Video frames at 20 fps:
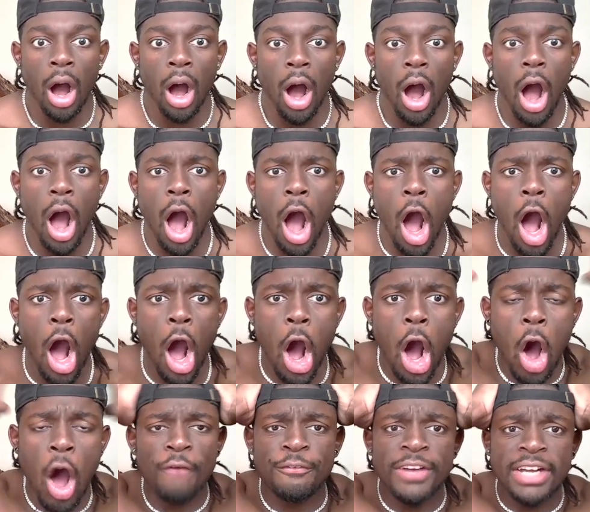
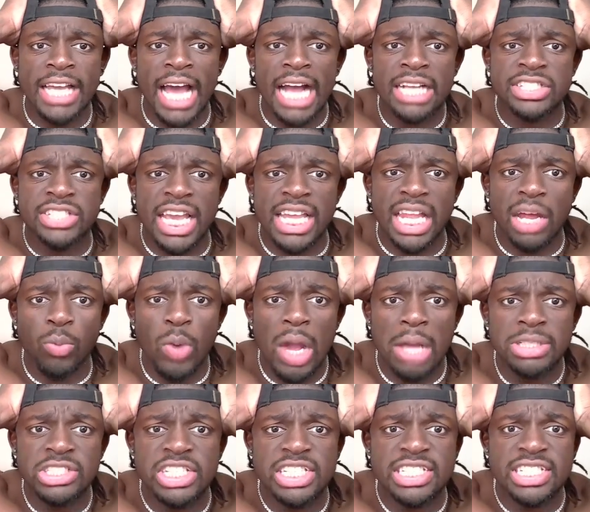Oh, I forgot Jalen
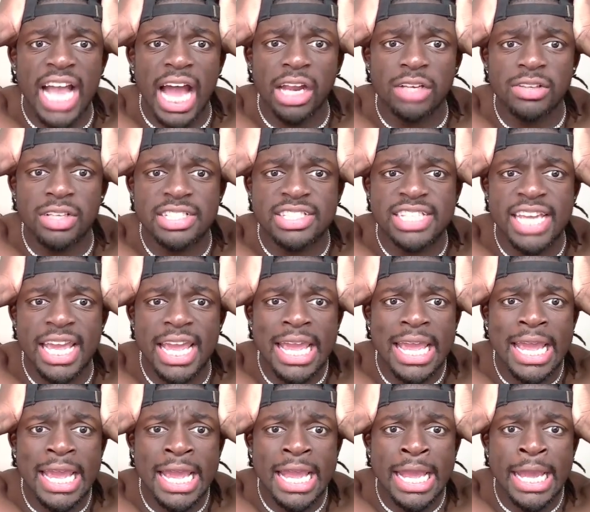Ramsey just got on the
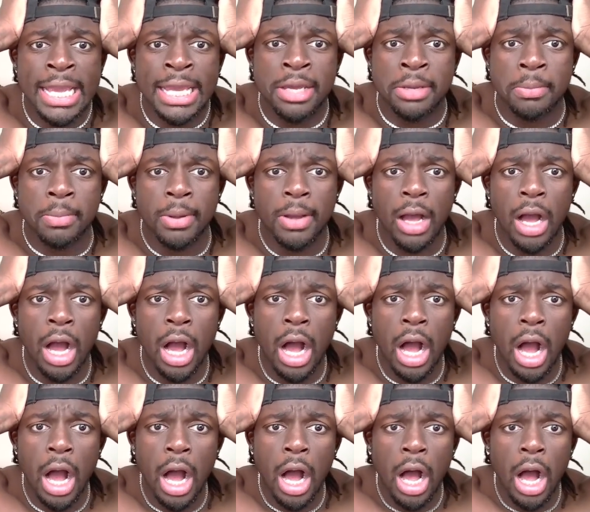team.
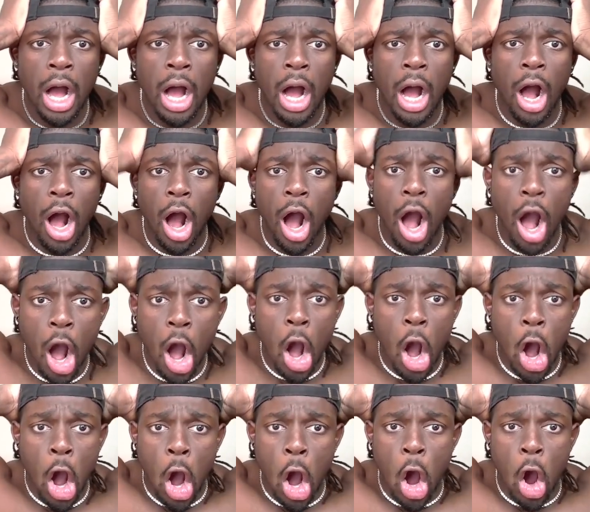
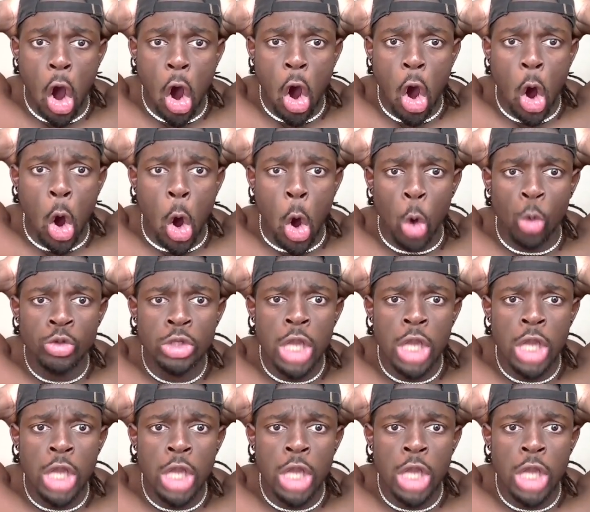Oh, no.